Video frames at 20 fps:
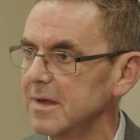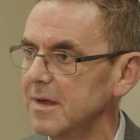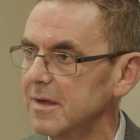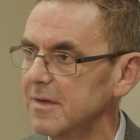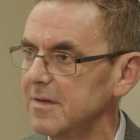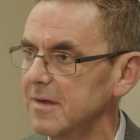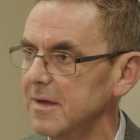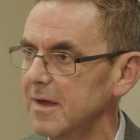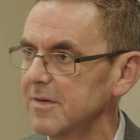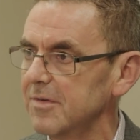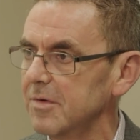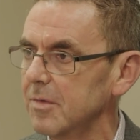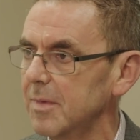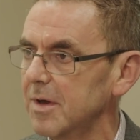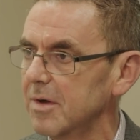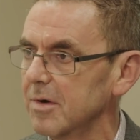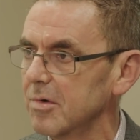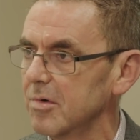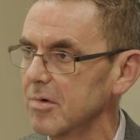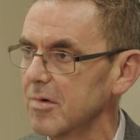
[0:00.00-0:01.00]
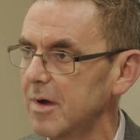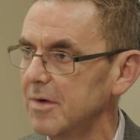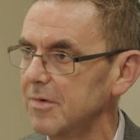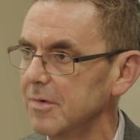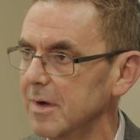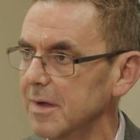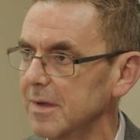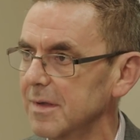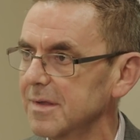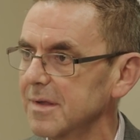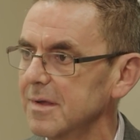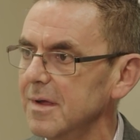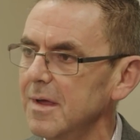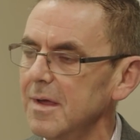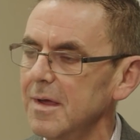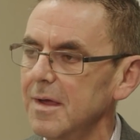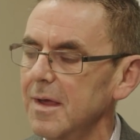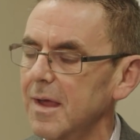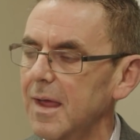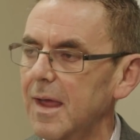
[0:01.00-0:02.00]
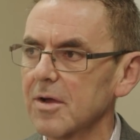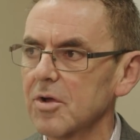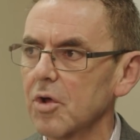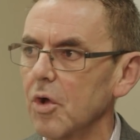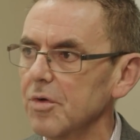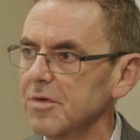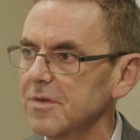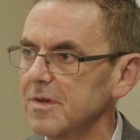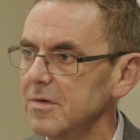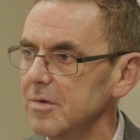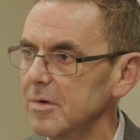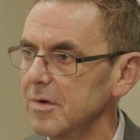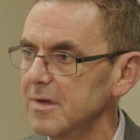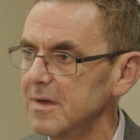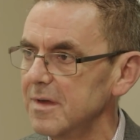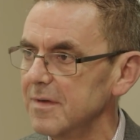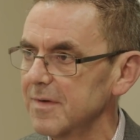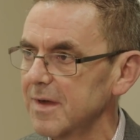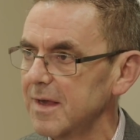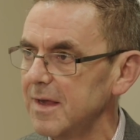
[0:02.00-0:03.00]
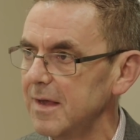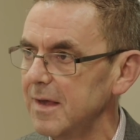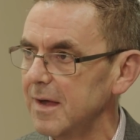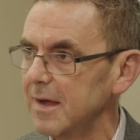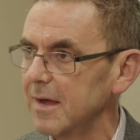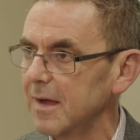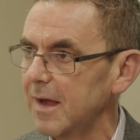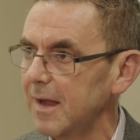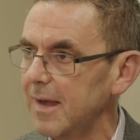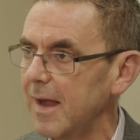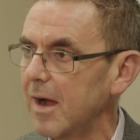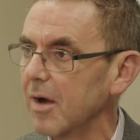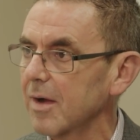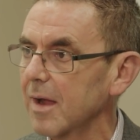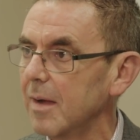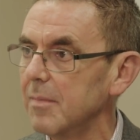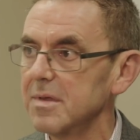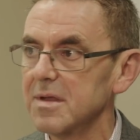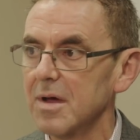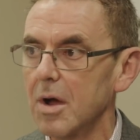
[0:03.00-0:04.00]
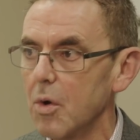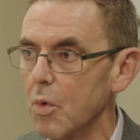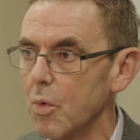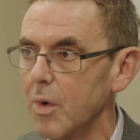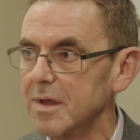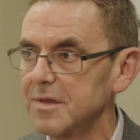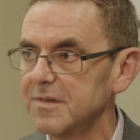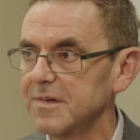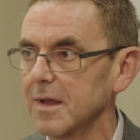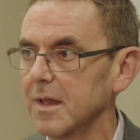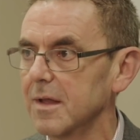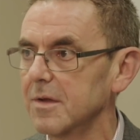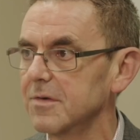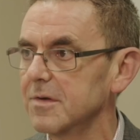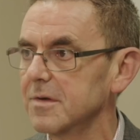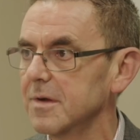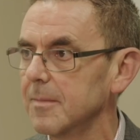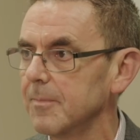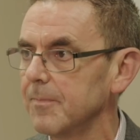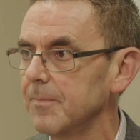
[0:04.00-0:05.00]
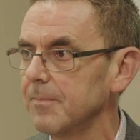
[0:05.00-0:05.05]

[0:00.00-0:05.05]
and international medical graduates, and continuity of care and outcomes are always challenged.